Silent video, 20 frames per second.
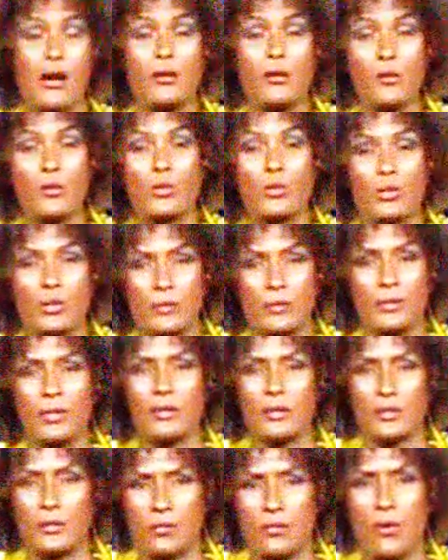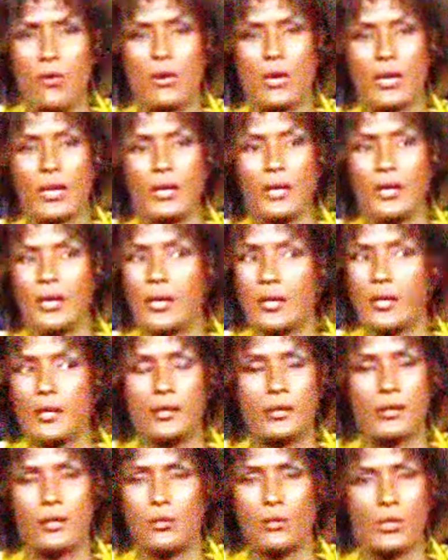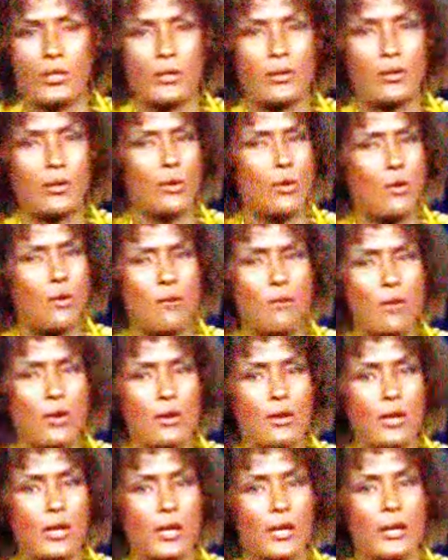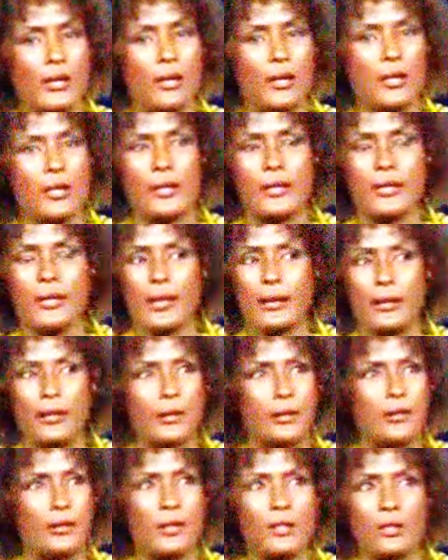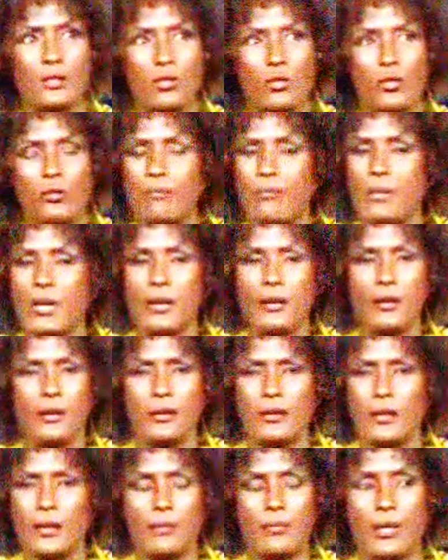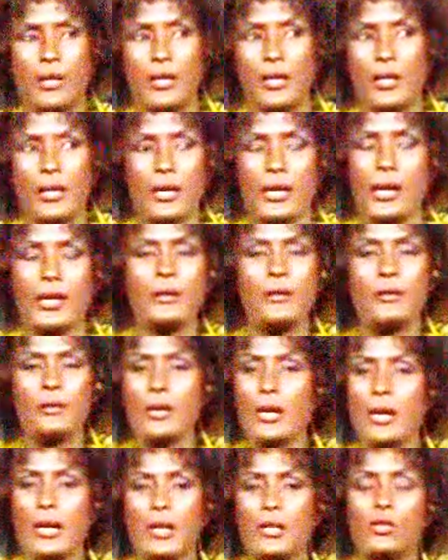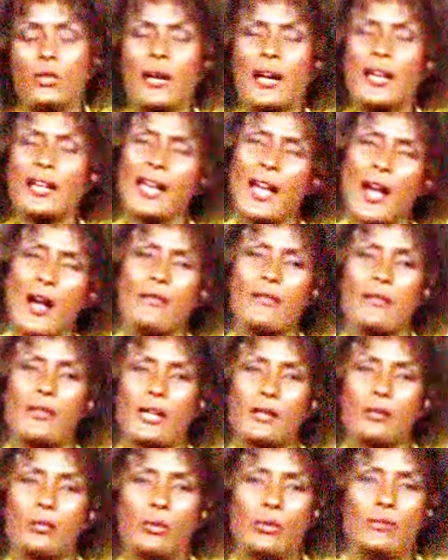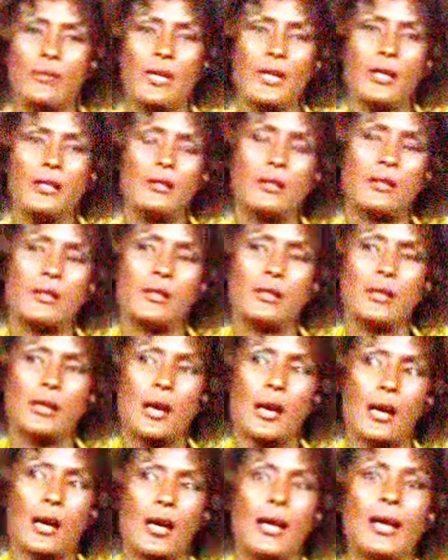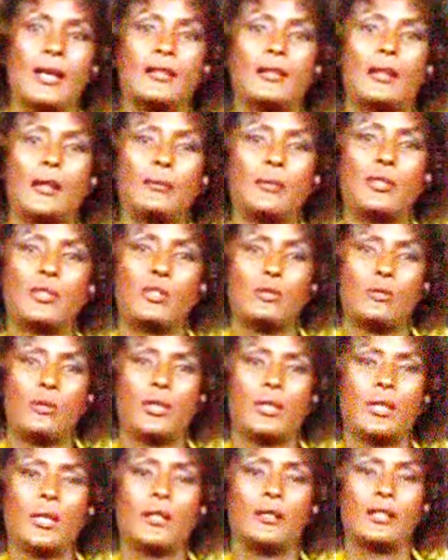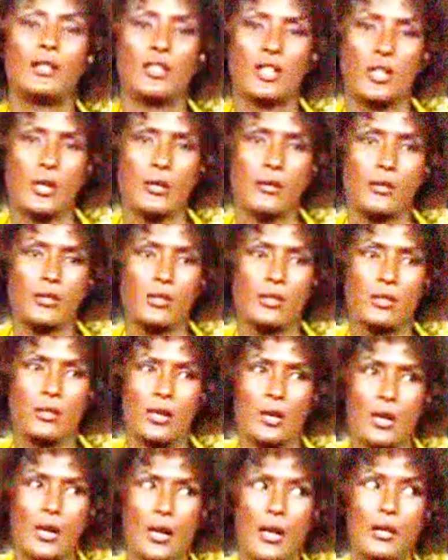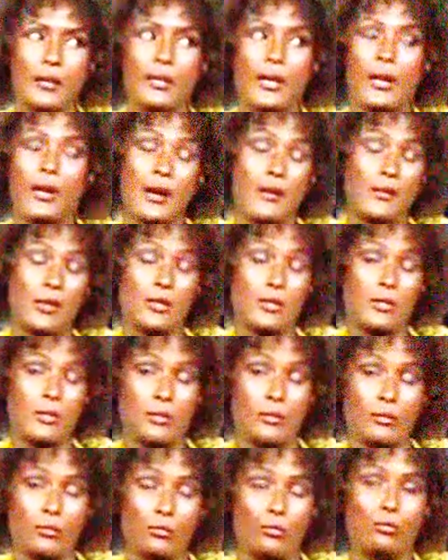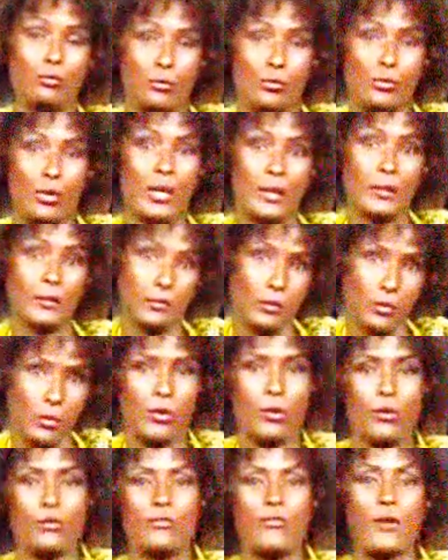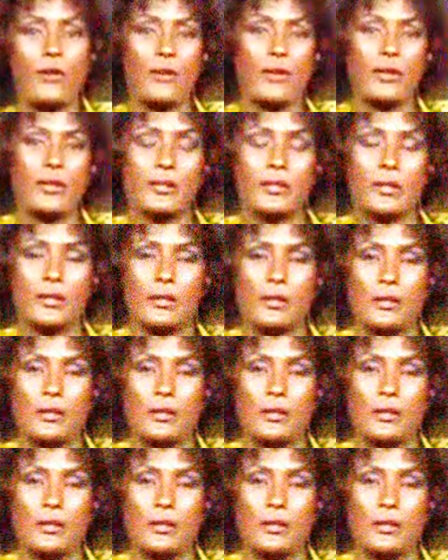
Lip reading: I knew something is wrong here, and it wasn't normal, and it disturbed me deeply, and so I carried that with me until I had the opportunity and the chance and the courage to go for it.